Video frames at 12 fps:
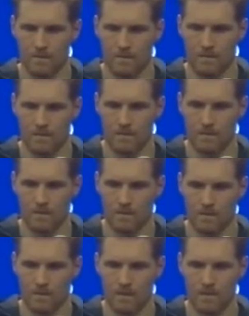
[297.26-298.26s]

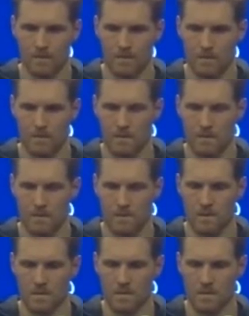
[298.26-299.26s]

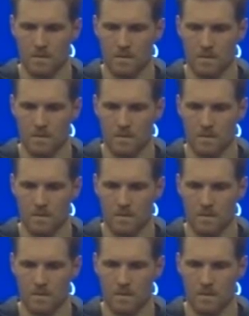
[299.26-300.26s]

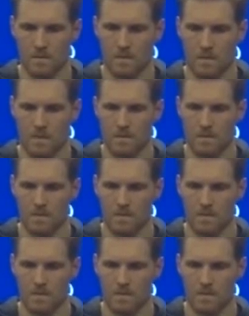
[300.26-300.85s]
(silent)